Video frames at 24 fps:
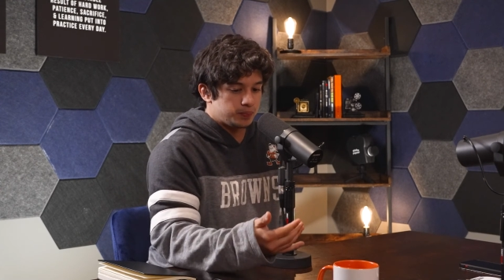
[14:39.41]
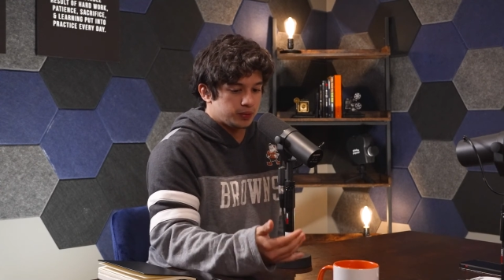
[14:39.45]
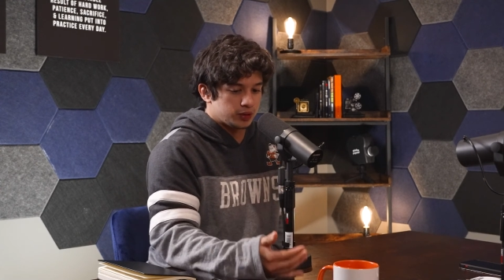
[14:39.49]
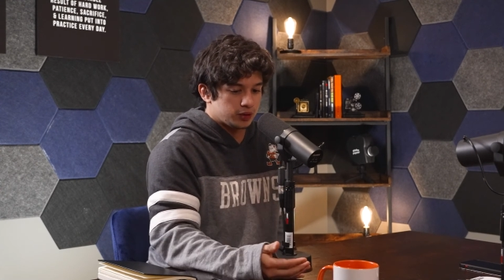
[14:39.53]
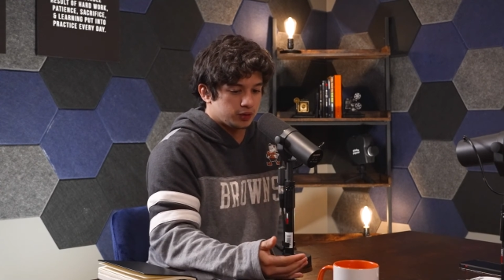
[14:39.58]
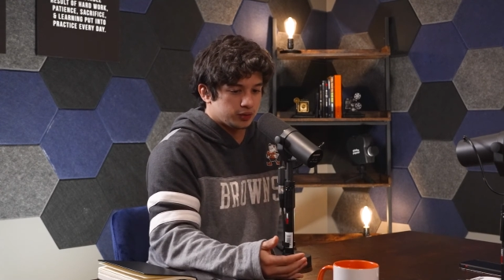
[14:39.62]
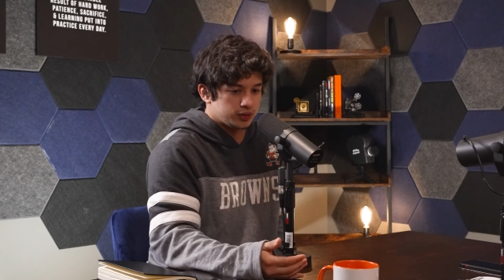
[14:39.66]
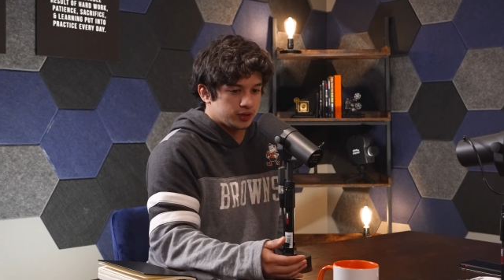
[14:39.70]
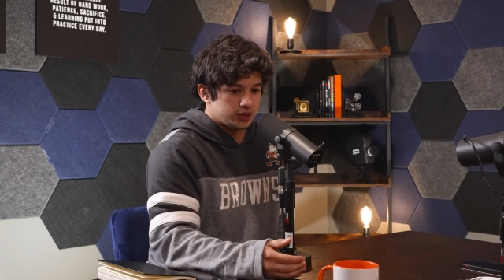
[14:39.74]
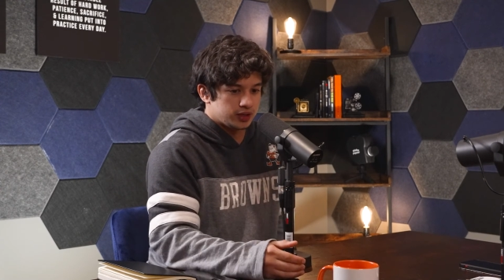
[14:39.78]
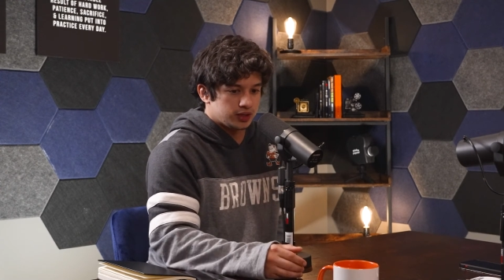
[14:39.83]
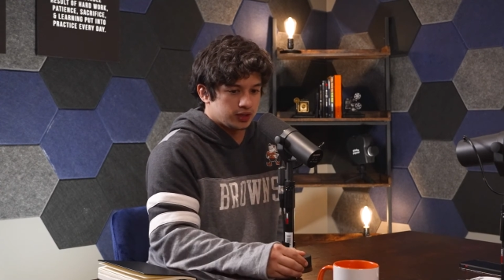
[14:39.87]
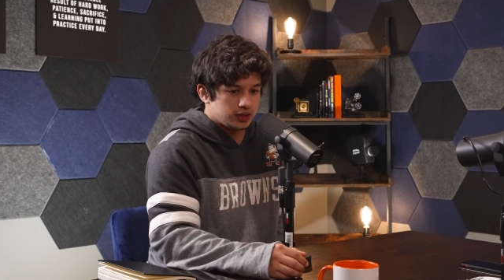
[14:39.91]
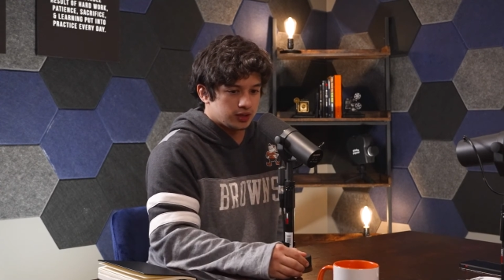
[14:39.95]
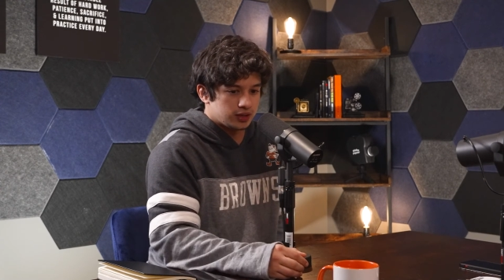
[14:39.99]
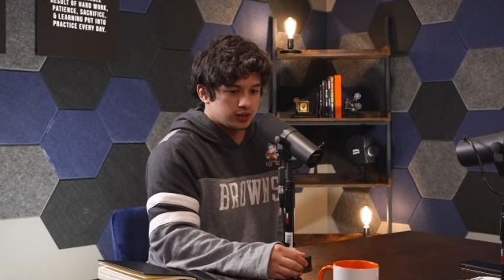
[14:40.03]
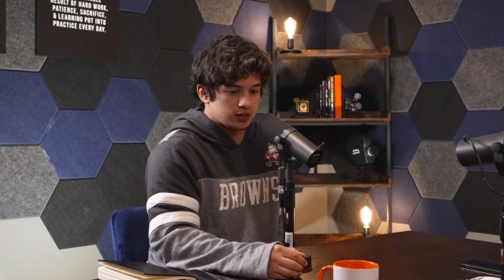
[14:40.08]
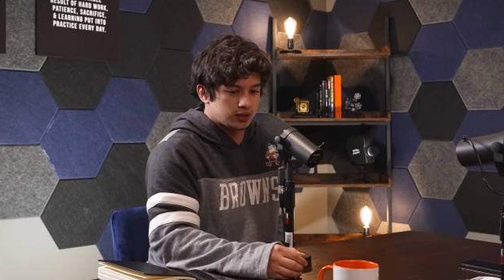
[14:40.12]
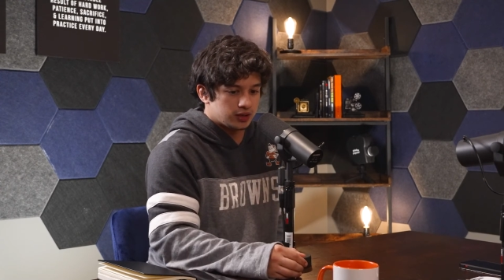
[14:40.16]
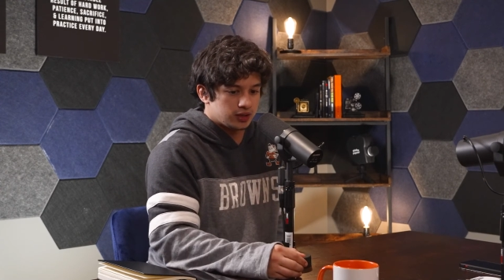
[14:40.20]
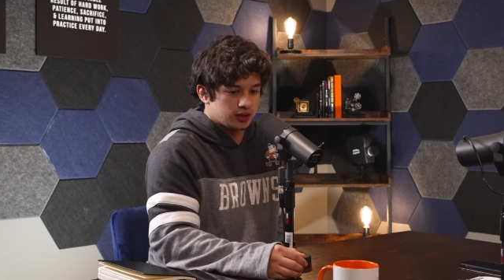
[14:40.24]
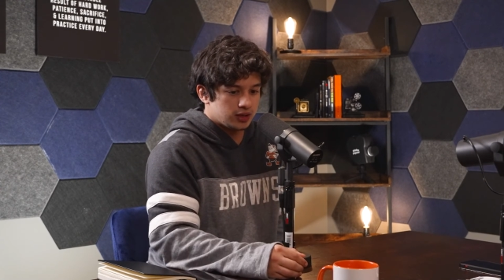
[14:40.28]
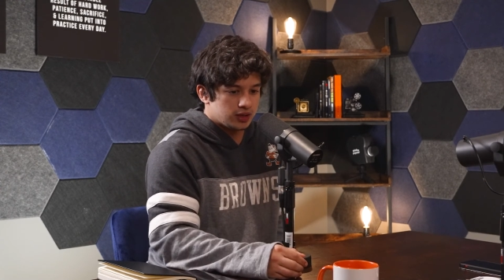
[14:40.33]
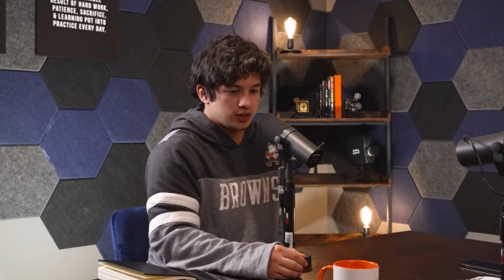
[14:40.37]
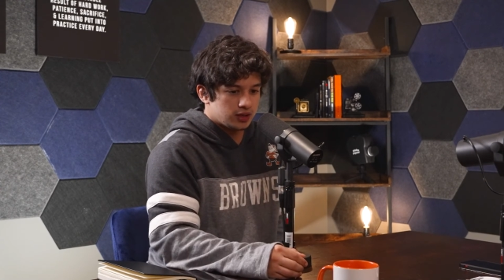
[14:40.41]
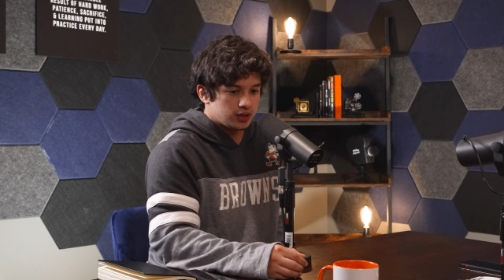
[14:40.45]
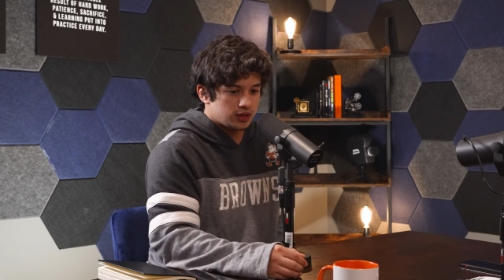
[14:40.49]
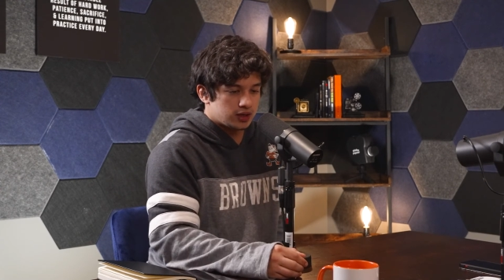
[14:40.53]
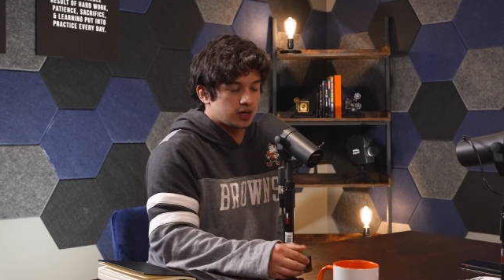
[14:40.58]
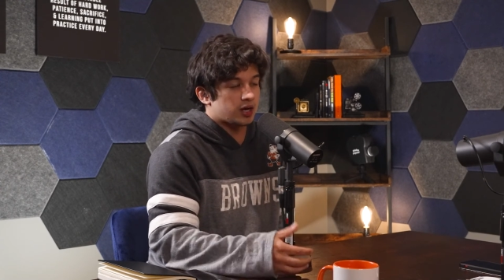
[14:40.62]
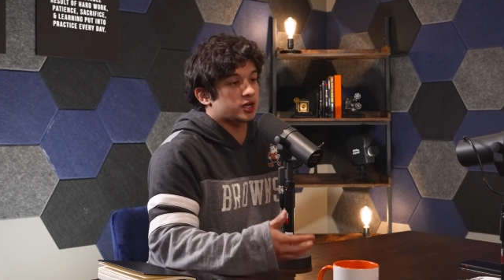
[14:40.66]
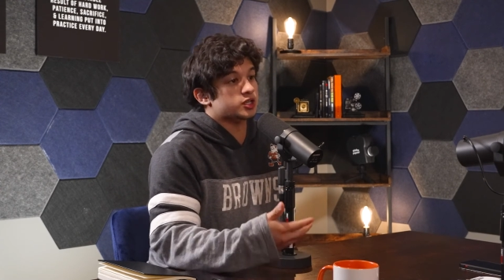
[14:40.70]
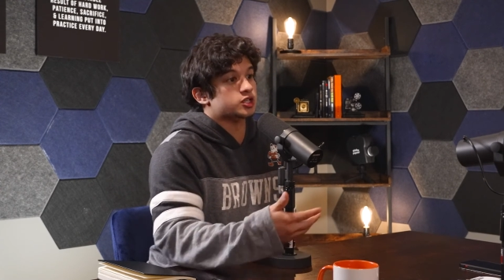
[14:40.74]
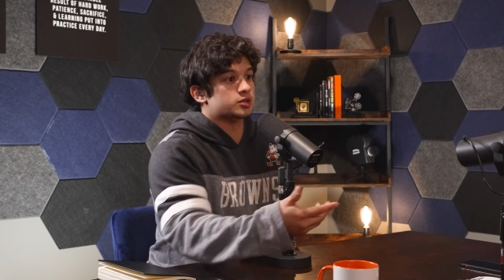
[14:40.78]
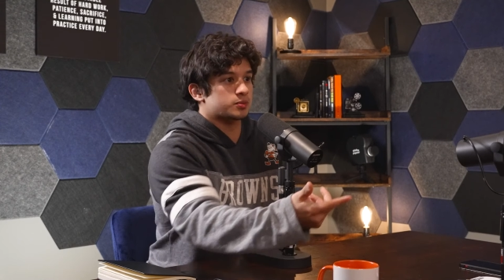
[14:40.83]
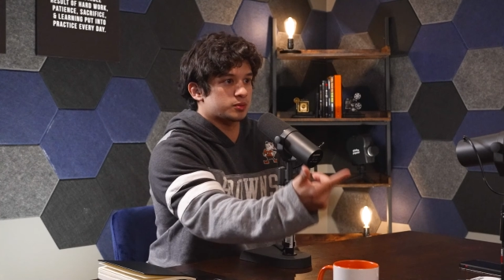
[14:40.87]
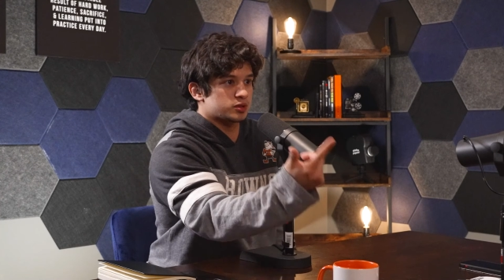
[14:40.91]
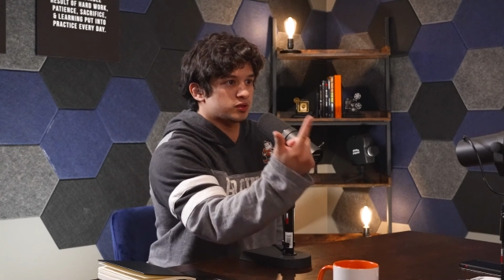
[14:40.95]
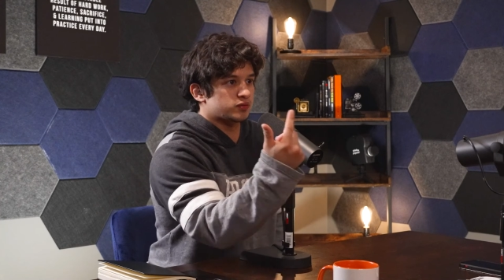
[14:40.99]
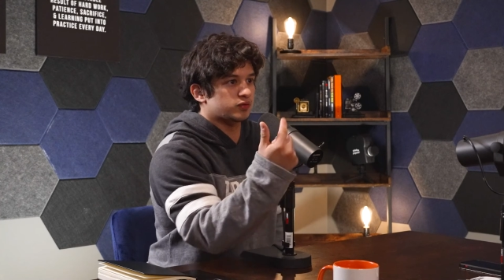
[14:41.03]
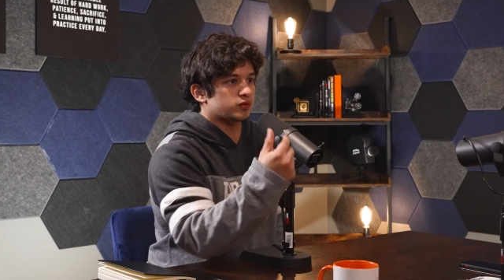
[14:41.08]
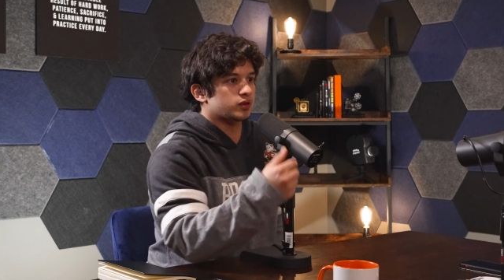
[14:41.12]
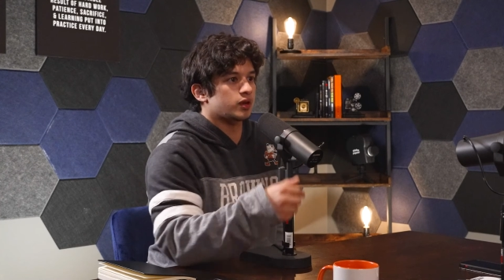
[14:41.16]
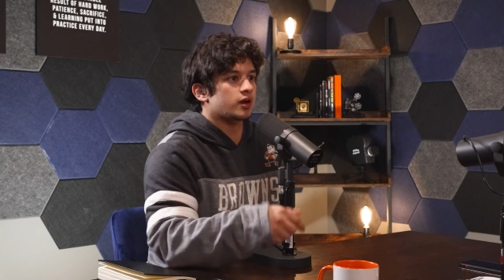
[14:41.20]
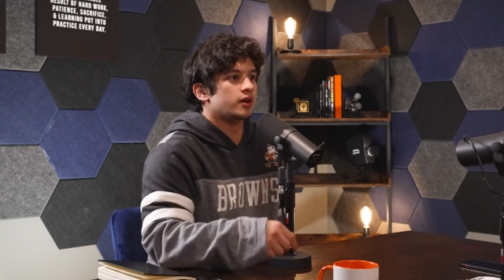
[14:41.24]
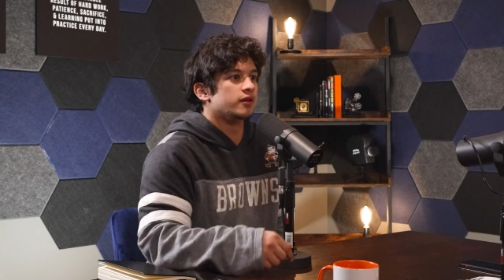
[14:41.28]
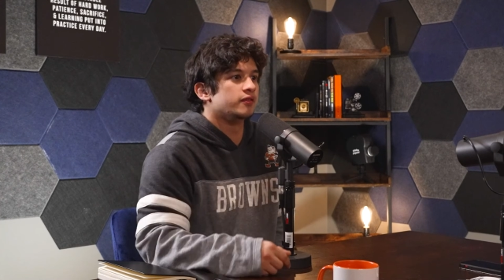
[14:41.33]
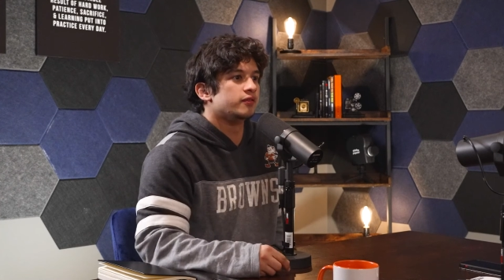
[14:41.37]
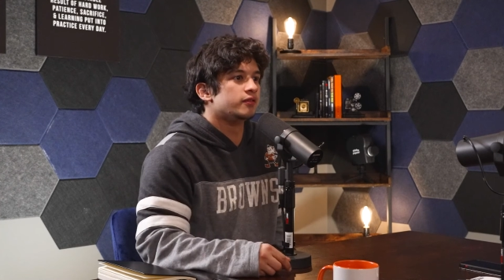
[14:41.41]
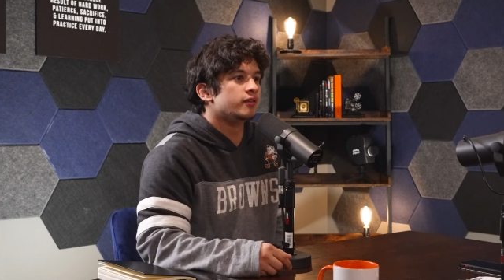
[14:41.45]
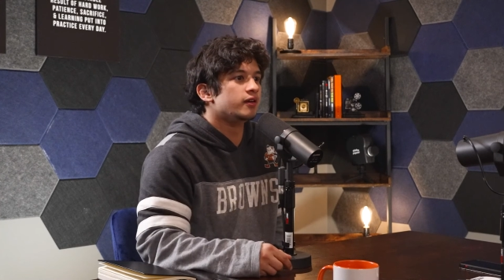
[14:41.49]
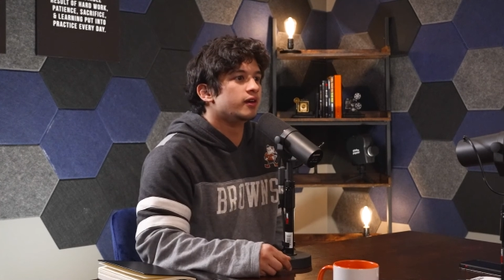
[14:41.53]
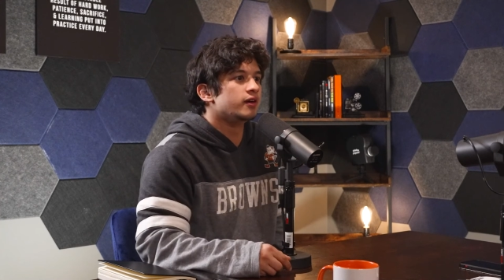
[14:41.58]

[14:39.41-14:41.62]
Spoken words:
building customers for life.